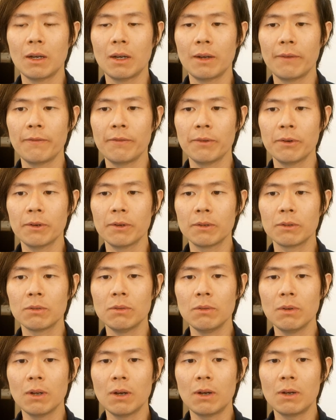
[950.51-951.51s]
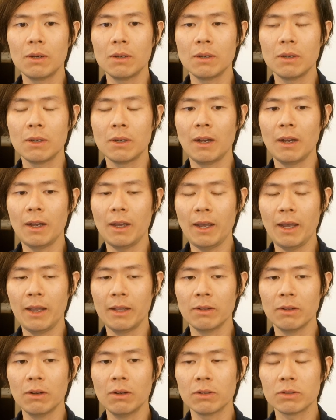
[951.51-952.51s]
for too long,
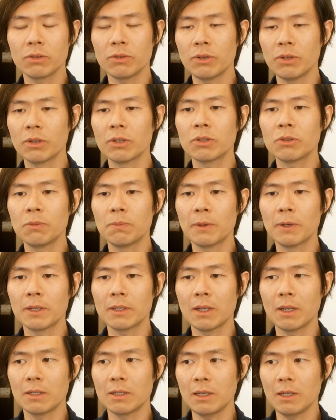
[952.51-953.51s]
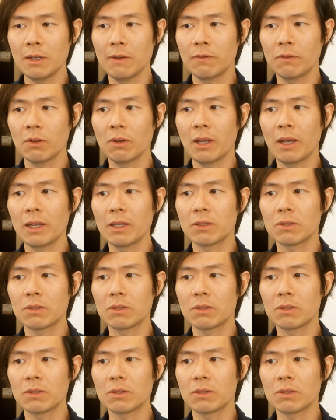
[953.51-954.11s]
and also you're super sensitive to light.